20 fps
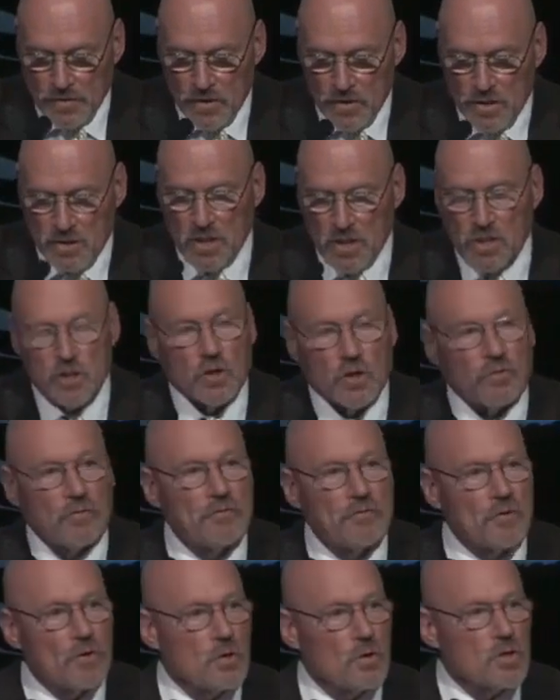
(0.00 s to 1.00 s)
This is the
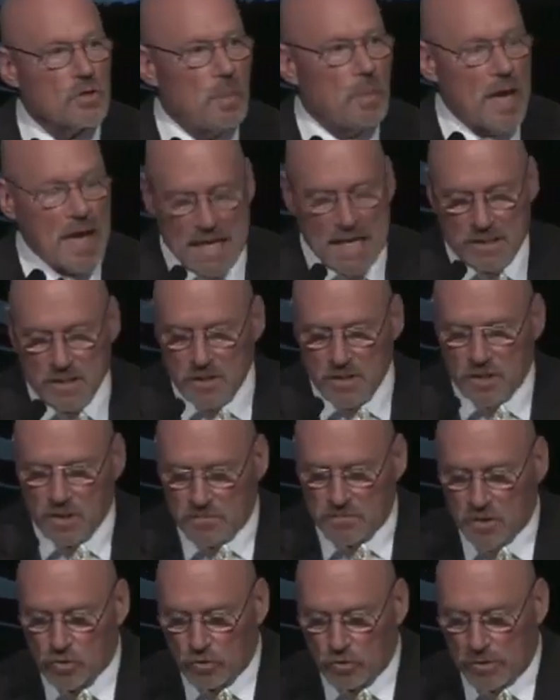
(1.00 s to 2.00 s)
first passage
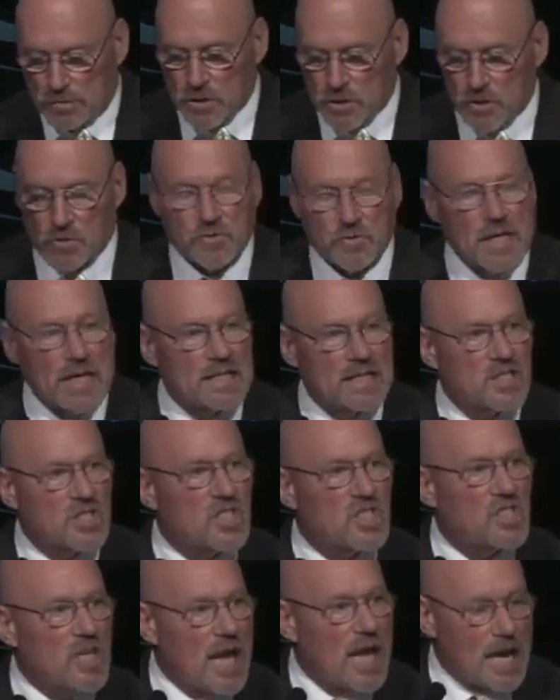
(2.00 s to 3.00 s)
of Scripture that
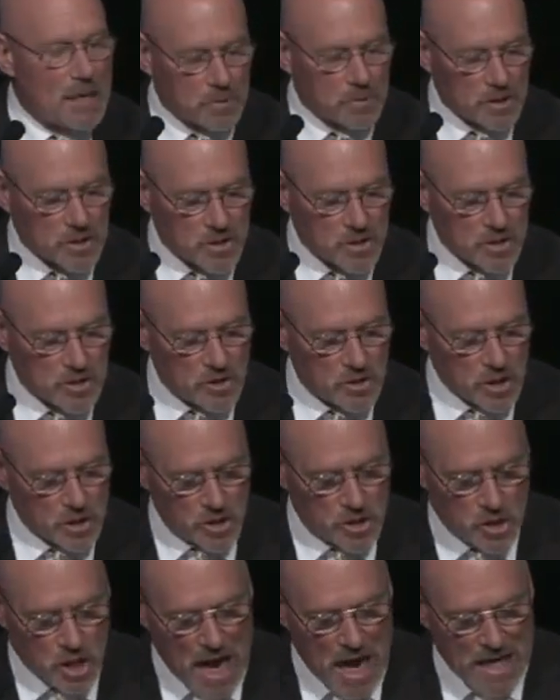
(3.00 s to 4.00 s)
establishes the
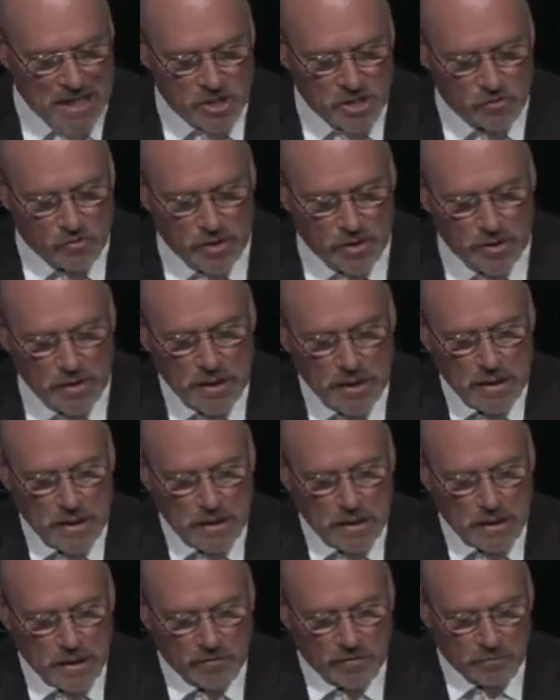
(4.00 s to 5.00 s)
doctrine
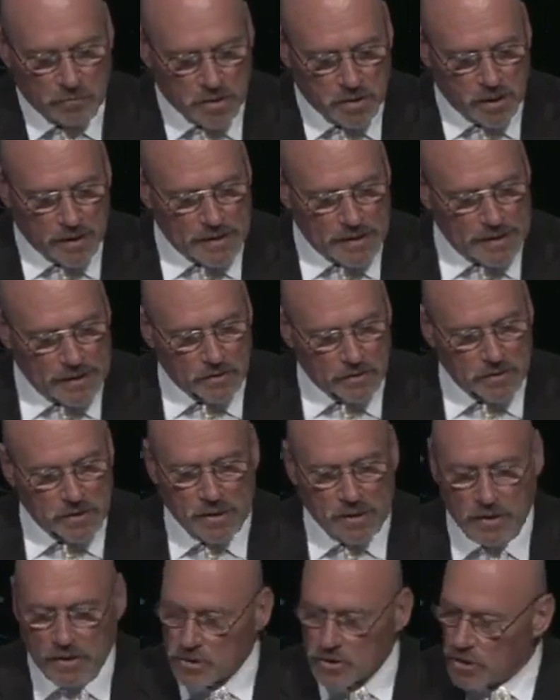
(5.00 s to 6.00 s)
of blood
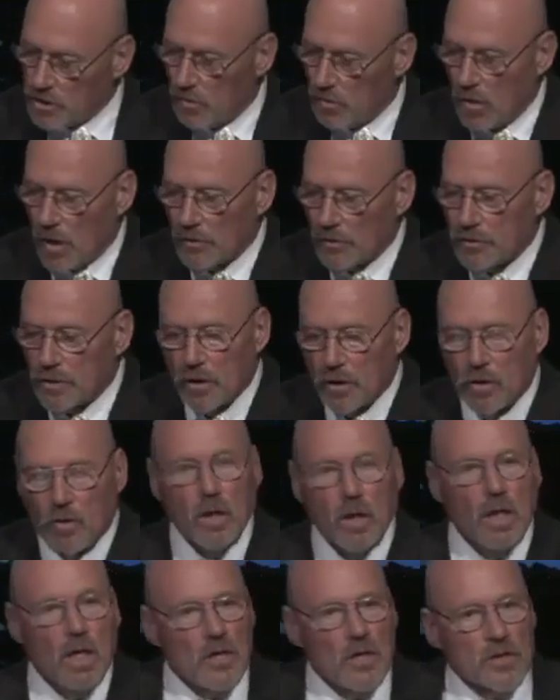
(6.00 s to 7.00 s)
guiltiness. You all
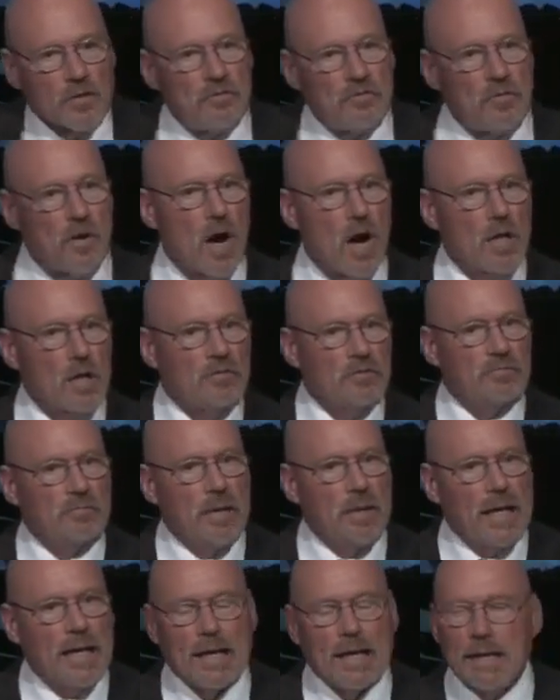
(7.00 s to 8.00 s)
know the fall of
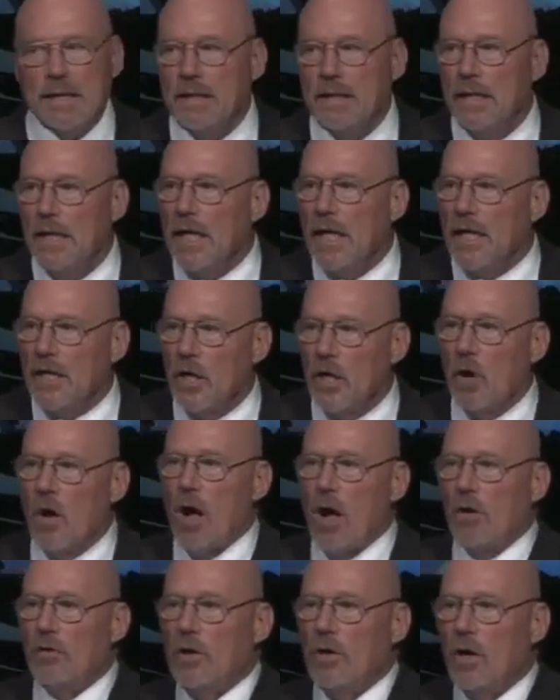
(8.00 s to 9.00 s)
man, and you
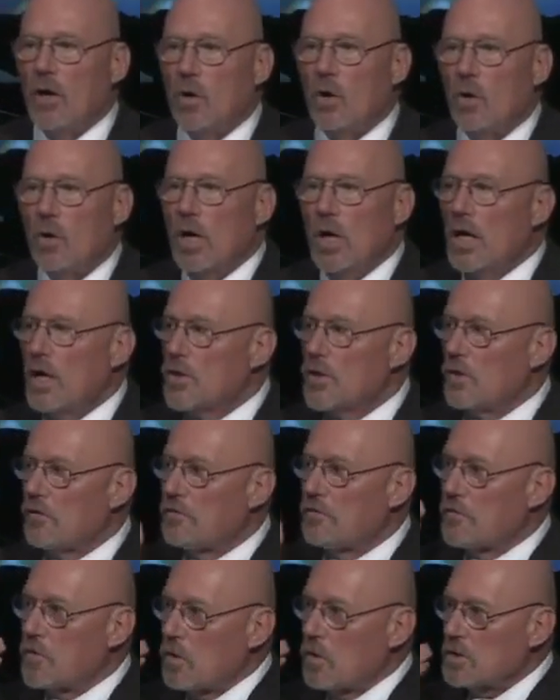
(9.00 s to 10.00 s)
all know the
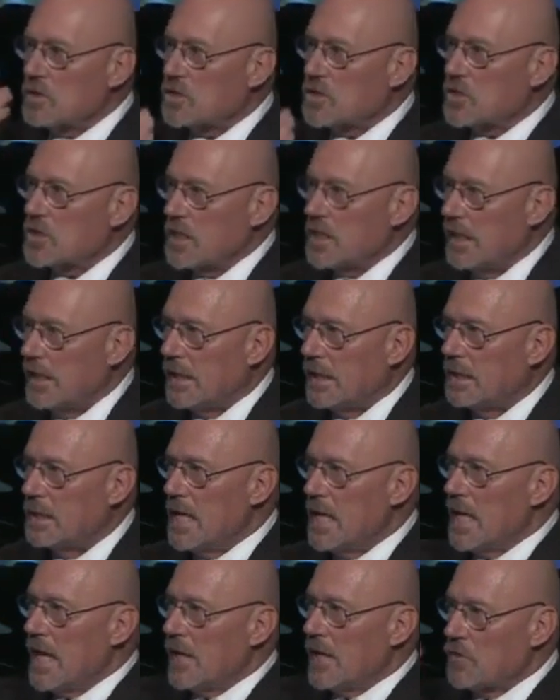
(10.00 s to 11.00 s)
first
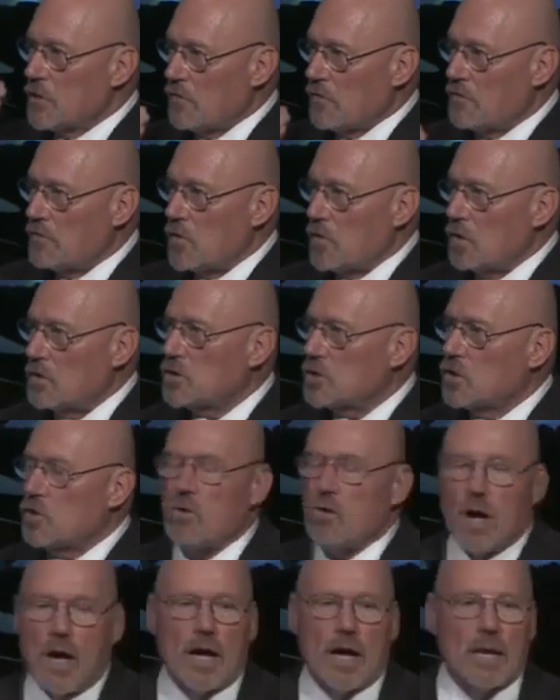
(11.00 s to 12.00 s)
sin and the first
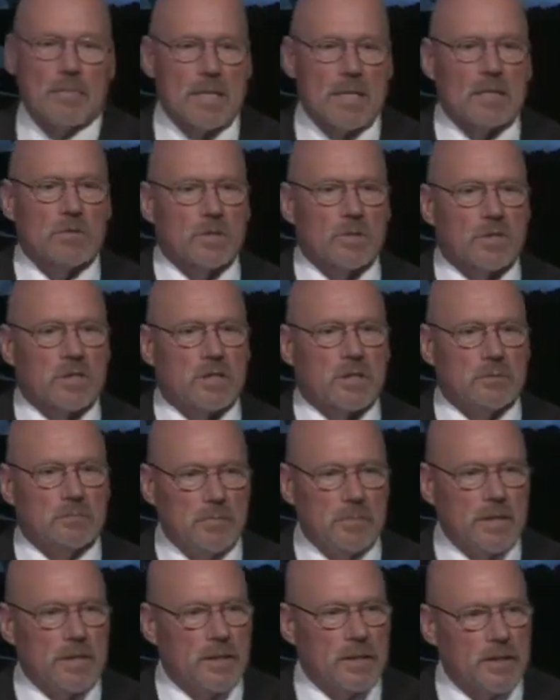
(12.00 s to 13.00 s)
crime that was
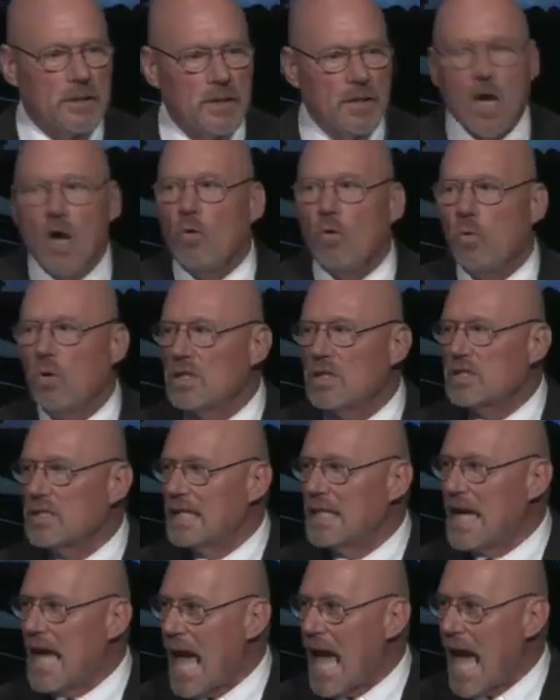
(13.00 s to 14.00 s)
committed was
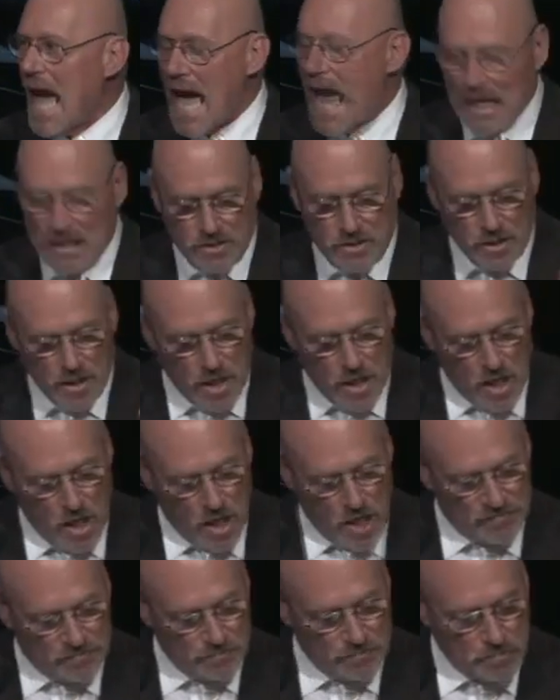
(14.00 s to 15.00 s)
an act
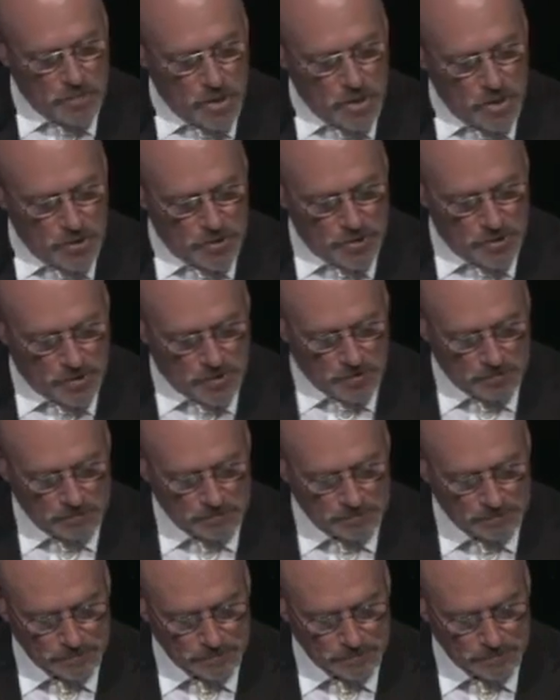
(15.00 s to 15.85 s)
of murder.